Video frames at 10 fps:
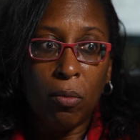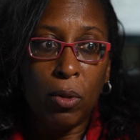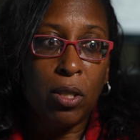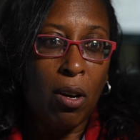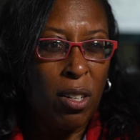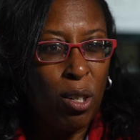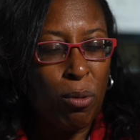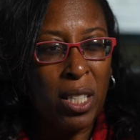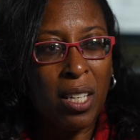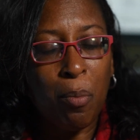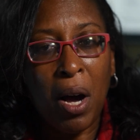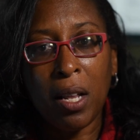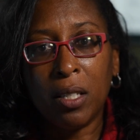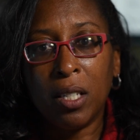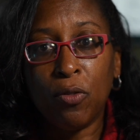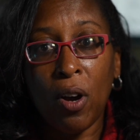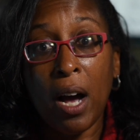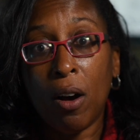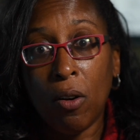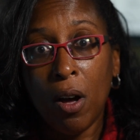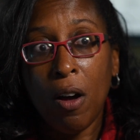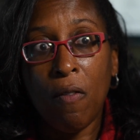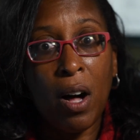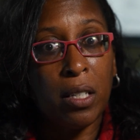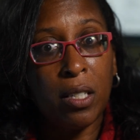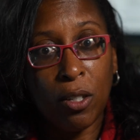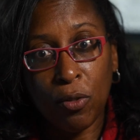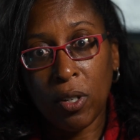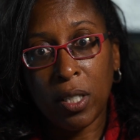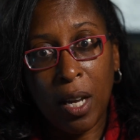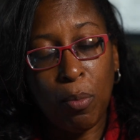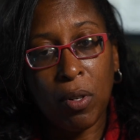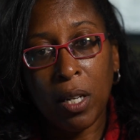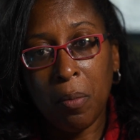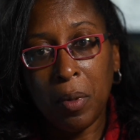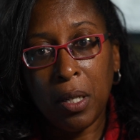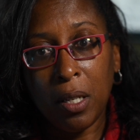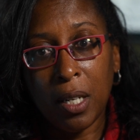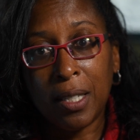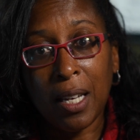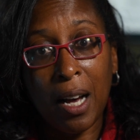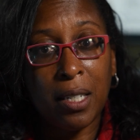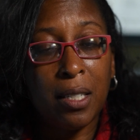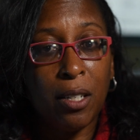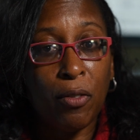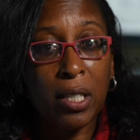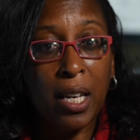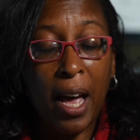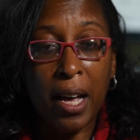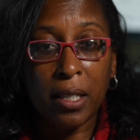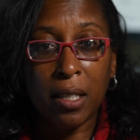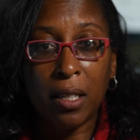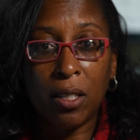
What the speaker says: what's called heuristic policies for how volunteers, for example, can be assigned to different tasks,